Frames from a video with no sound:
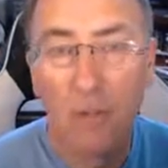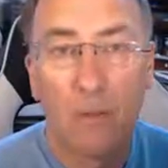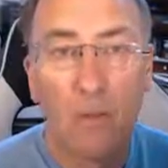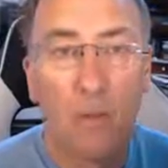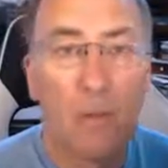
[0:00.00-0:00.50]

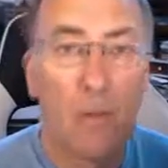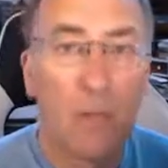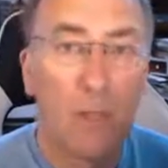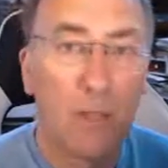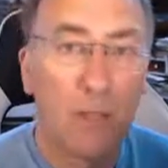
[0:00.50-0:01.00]

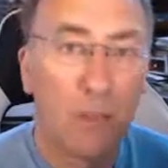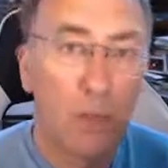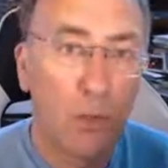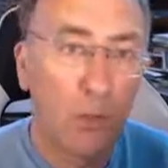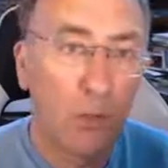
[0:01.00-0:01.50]
and he
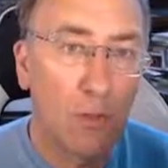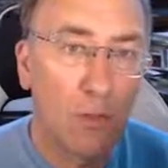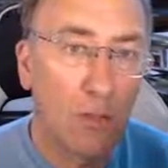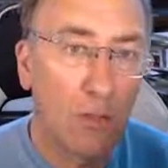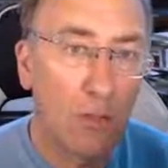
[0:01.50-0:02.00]
took
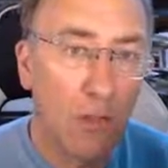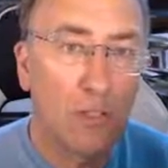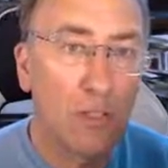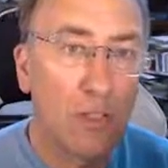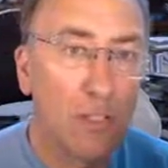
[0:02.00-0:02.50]

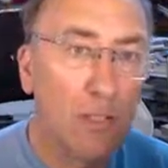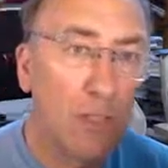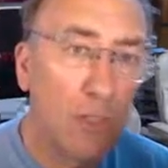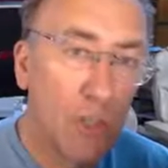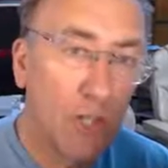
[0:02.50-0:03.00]
Nazi
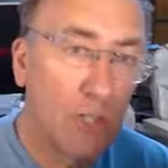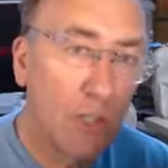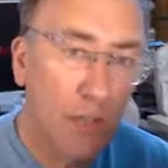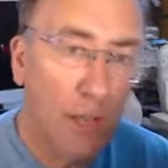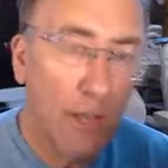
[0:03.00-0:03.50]
jet
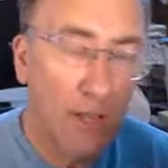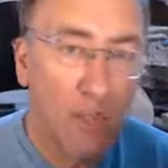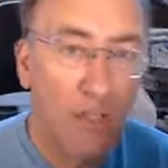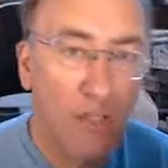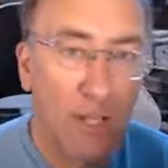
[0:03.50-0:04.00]

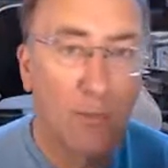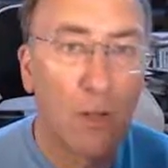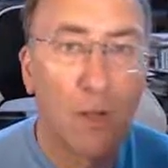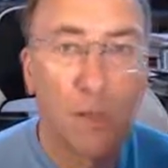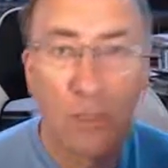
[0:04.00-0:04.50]
engine
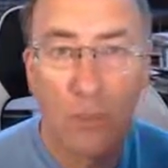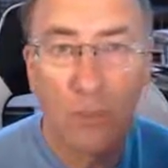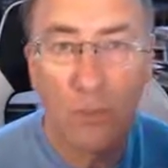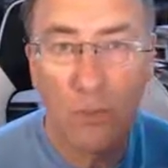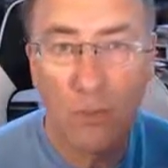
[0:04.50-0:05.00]
technology
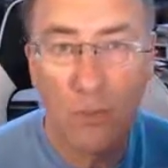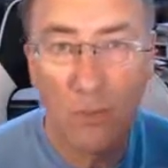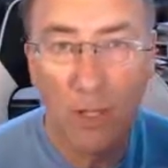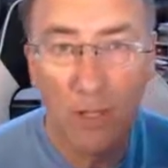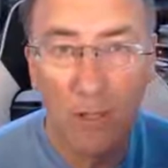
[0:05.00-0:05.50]
to
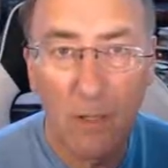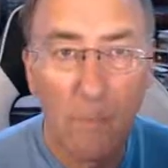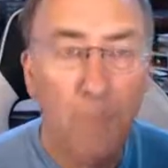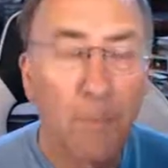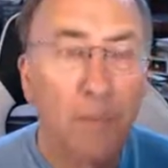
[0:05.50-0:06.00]
Sweden,
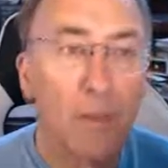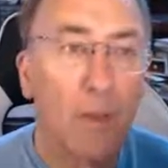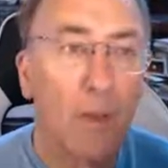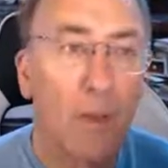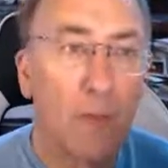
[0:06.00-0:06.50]

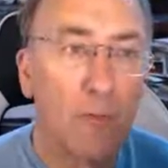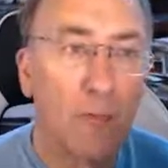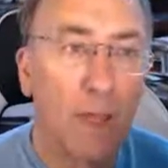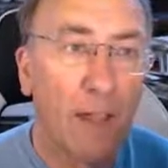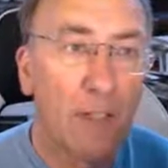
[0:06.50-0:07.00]
and in
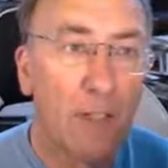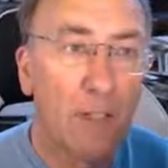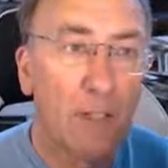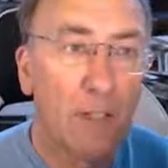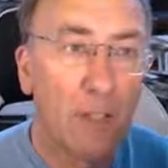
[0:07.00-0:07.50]
fact
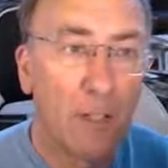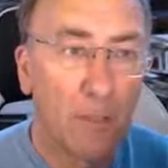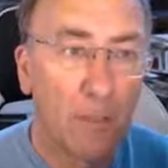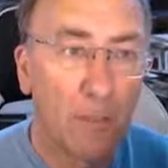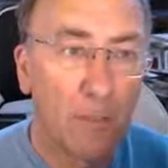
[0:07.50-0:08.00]

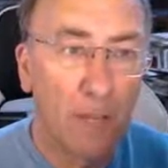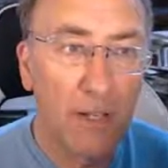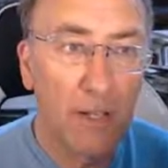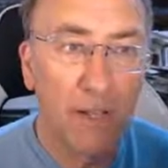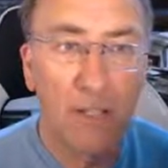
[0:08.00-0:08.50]
by
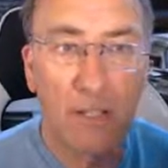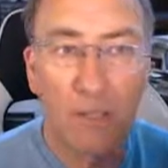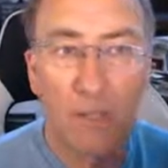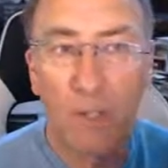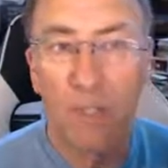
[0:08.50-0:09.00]

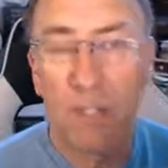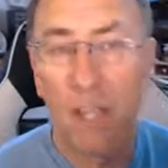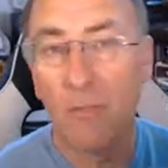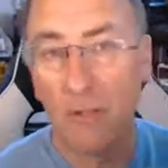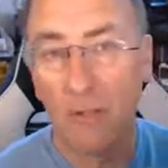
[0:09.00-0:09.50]

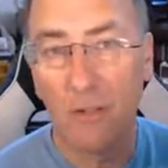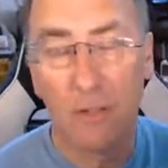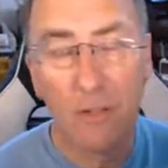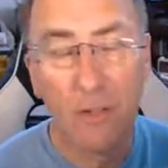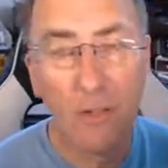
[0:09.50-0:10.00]
1947,
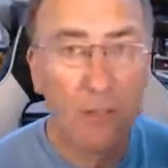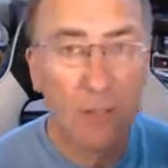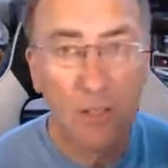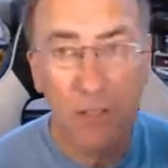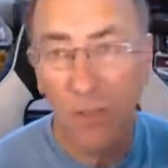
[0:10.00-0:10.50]

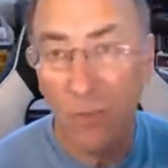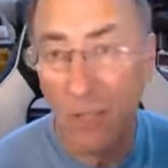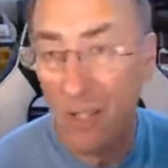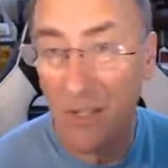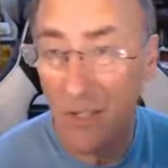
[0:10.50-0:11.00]
that's 3
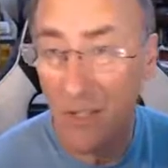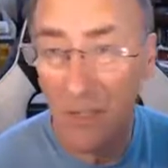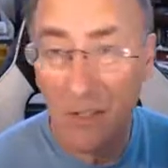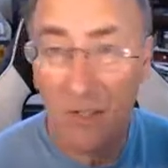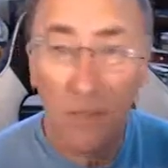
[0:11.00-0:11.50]

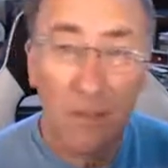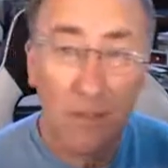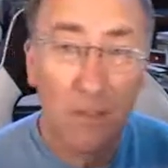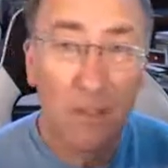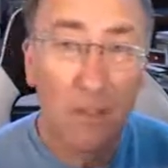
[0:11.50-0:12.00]
years,
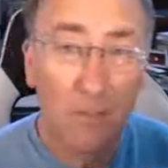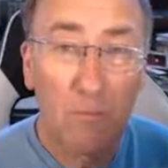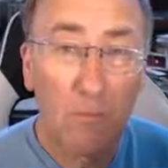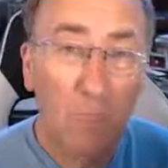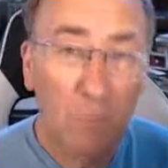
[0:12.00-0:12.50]

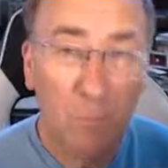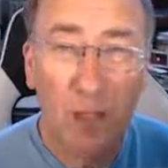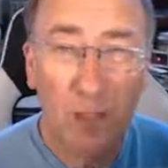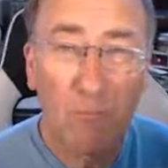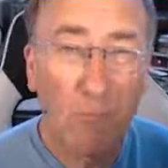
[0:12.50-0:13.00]

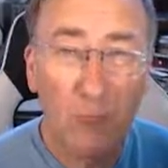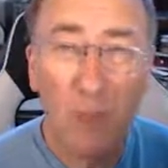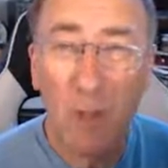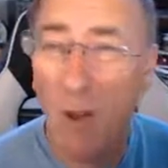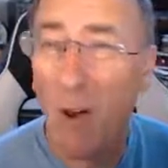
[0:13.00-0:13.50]
about
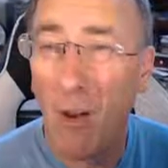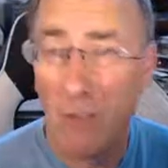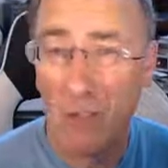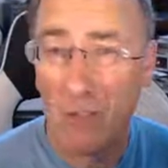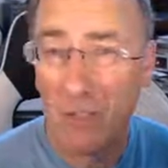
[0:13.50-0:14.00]
2.5
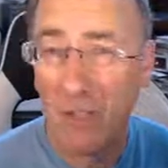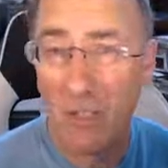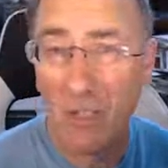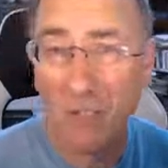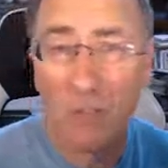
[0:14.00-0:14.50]
years
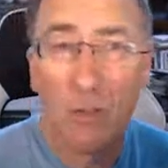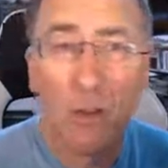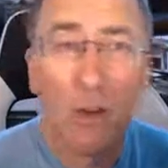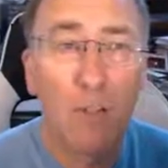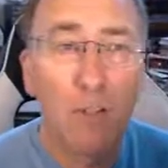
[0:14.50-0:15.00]
actually,
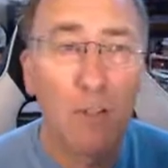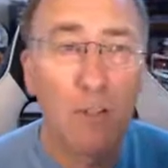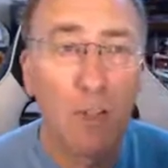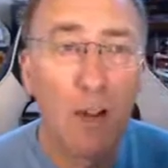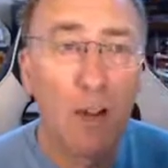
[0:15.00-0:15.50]
2.5 years
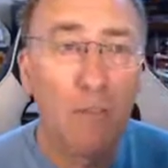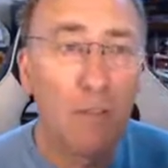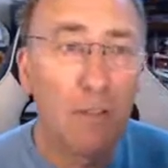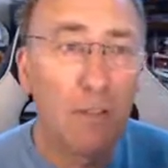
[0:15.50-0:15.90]
after the